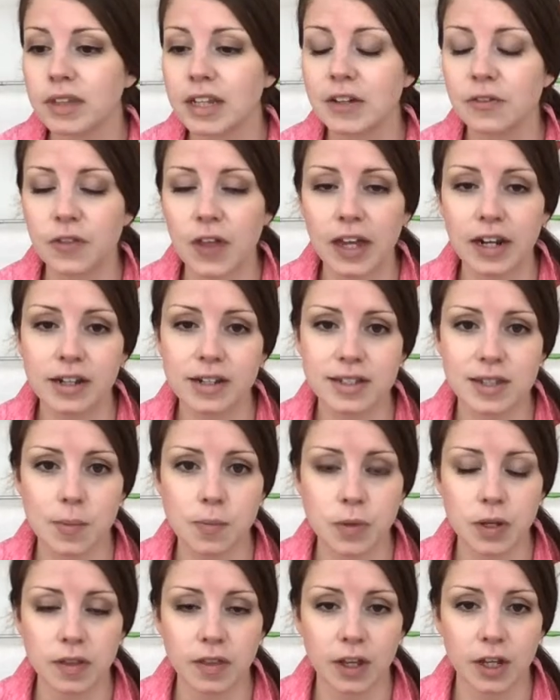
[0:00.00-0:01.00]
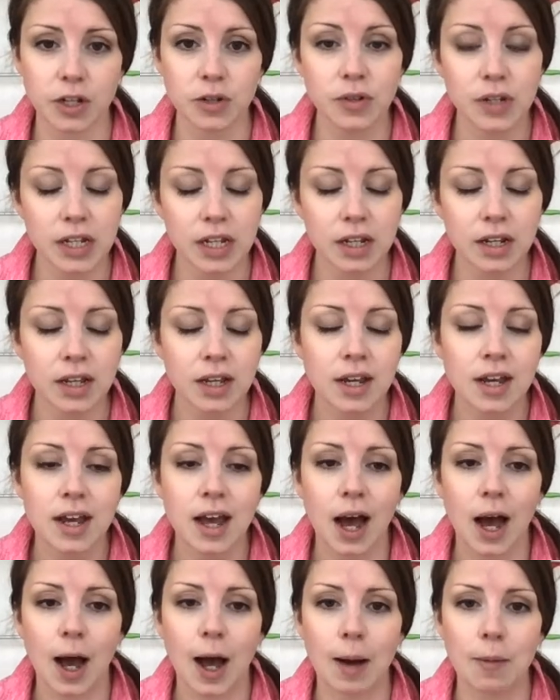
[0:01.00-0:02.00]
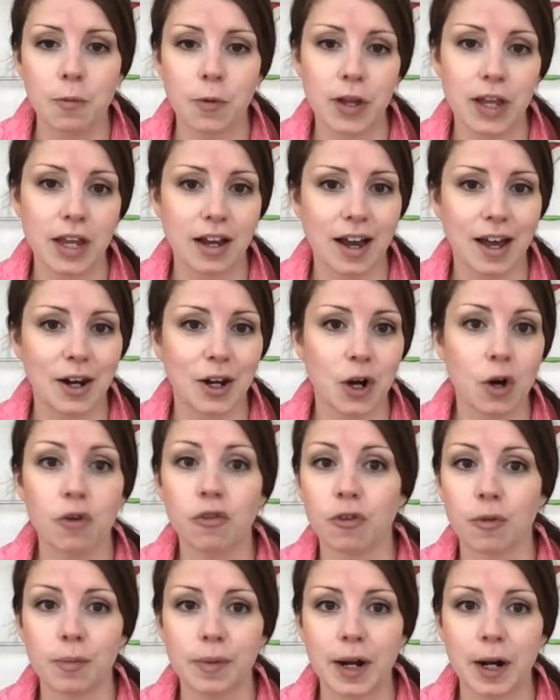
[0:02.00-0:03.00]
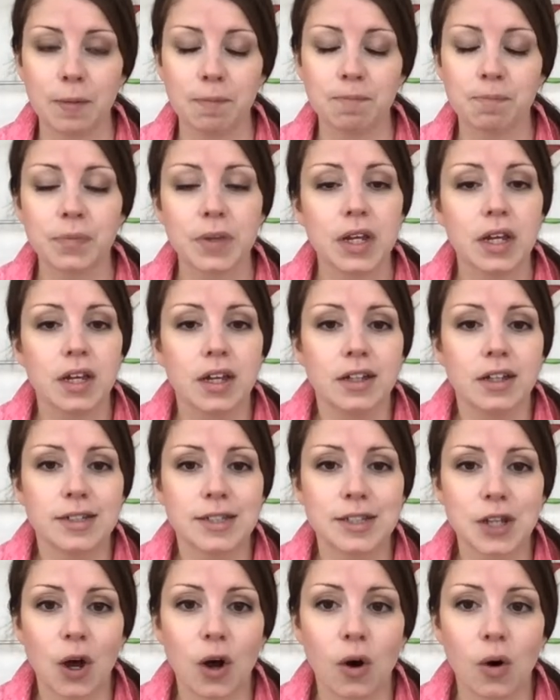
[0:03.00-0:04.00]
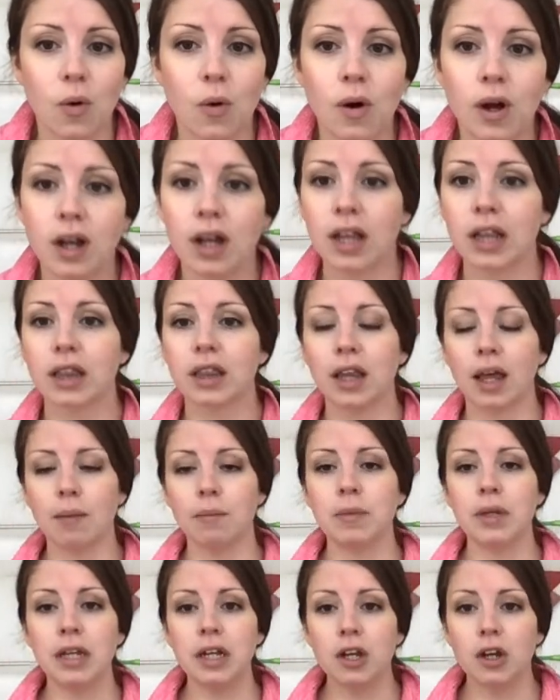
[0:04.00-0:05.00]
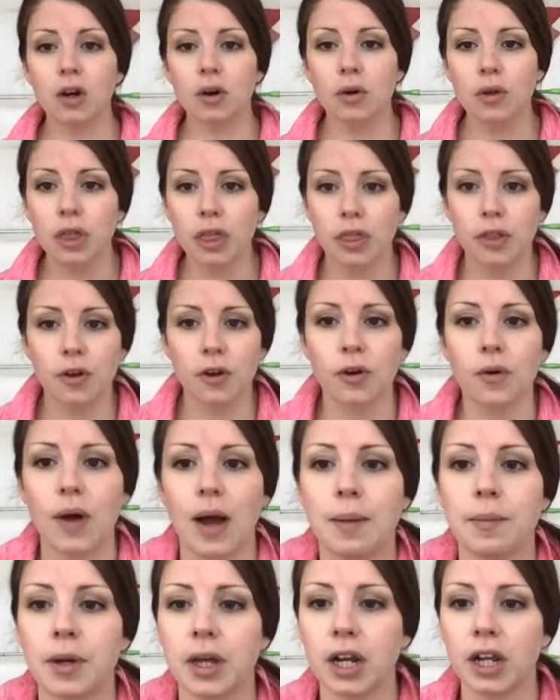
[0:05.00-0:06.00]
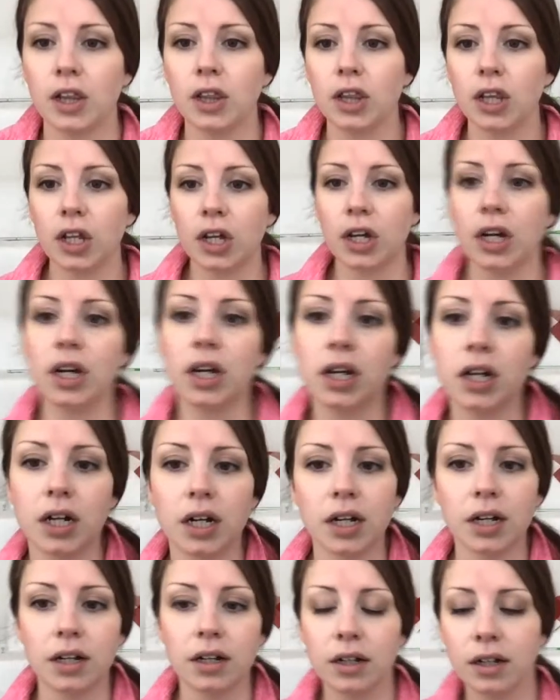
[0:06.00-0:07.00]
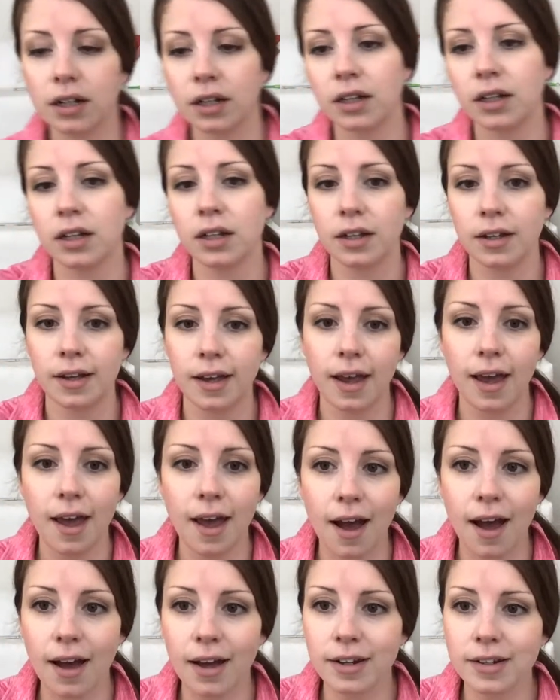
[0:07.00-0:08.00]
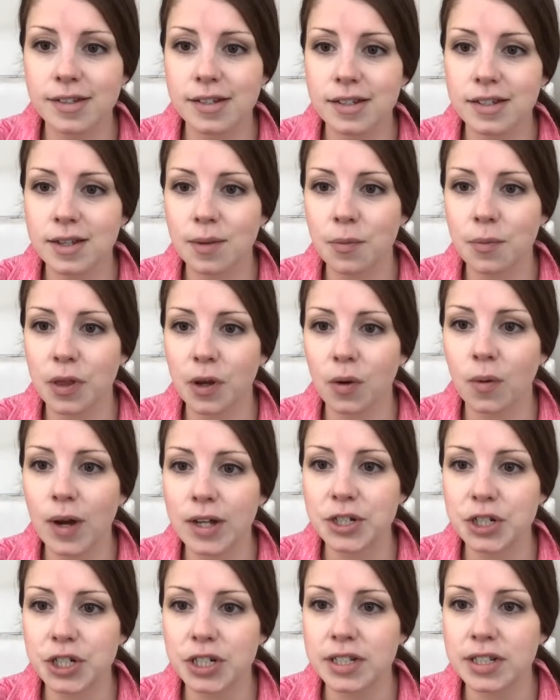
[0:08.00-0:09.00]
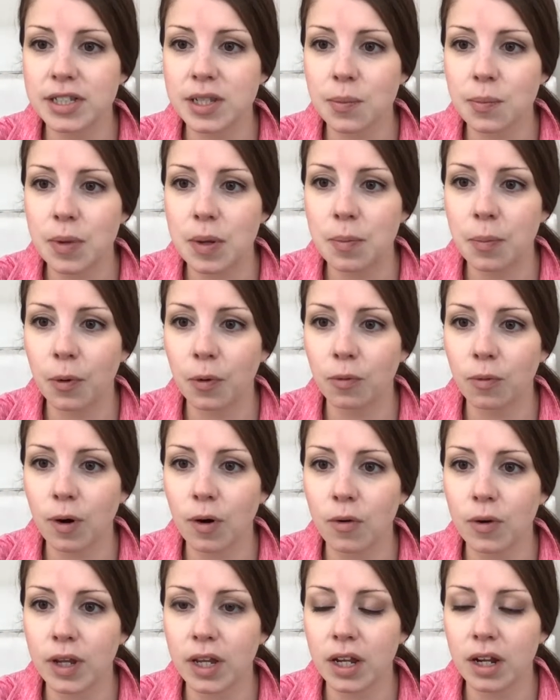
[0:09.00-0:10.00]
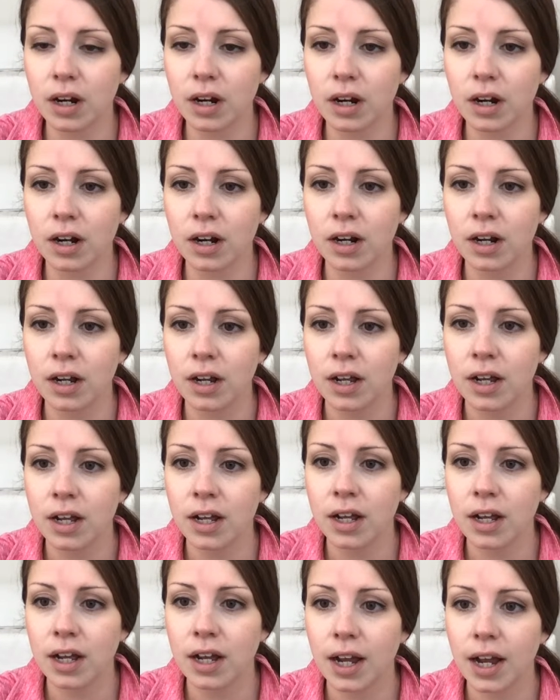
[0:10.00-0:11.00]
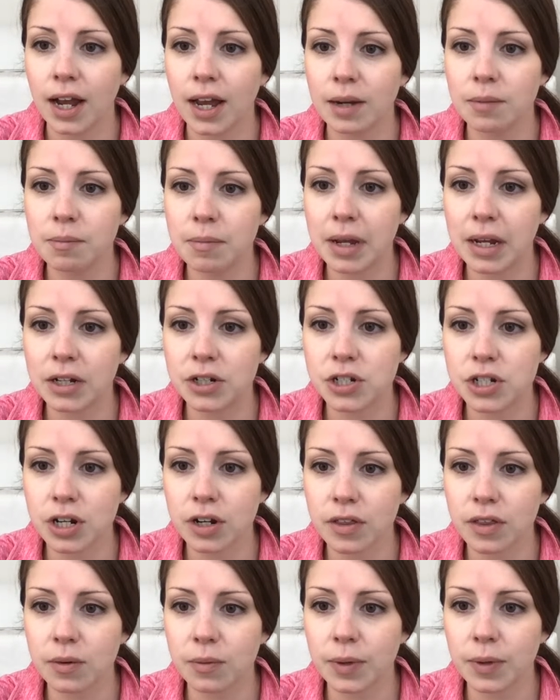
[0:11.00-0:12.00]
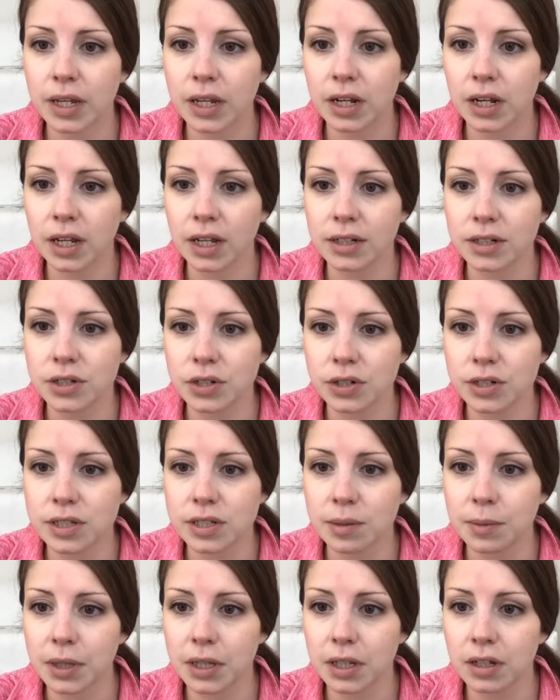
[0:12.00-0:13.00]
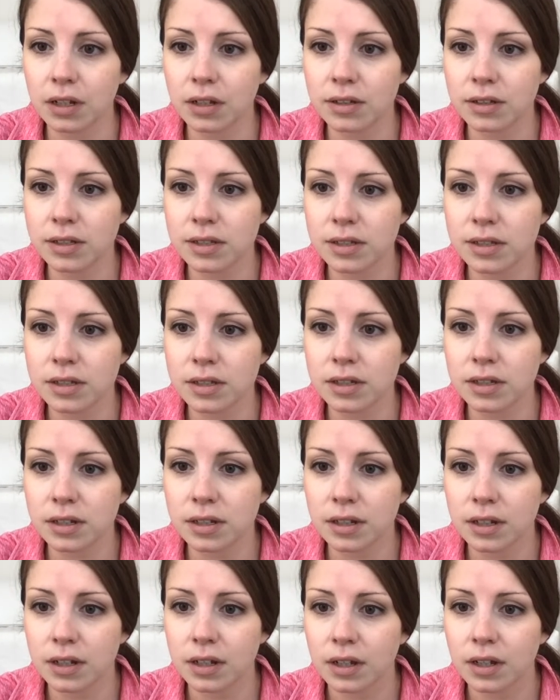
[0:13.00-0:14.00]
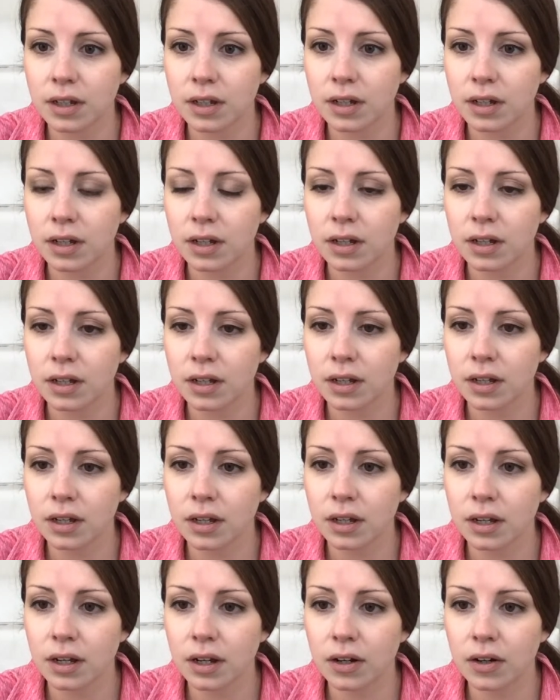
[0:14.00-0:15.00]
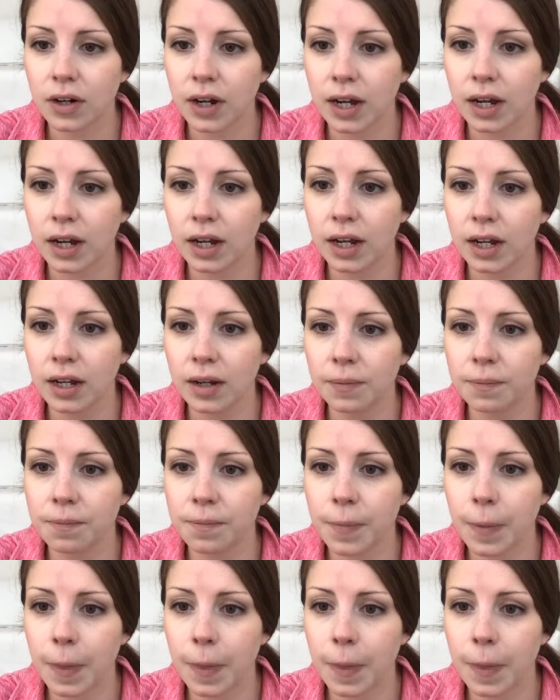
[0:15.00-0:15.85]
If that is something that you need, we can kind of go from there. So let me go through. I'm going to look at some of the questions that people wrote here and make sure that we can answer some of these. Okay.